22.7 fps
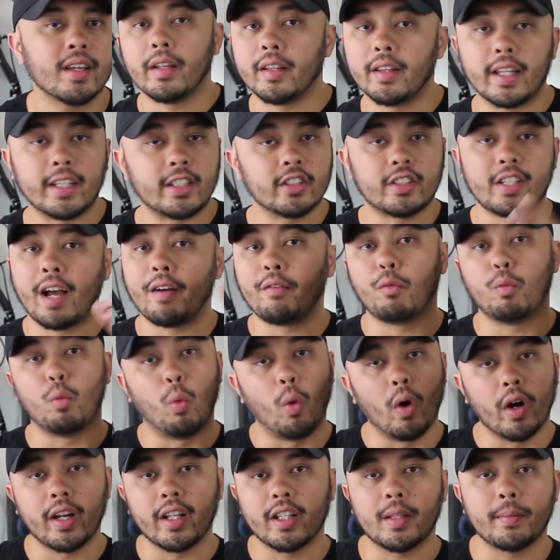and they just have
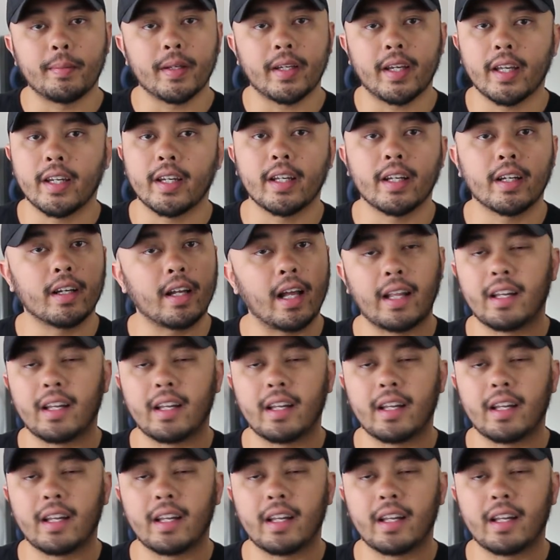one at the beginning,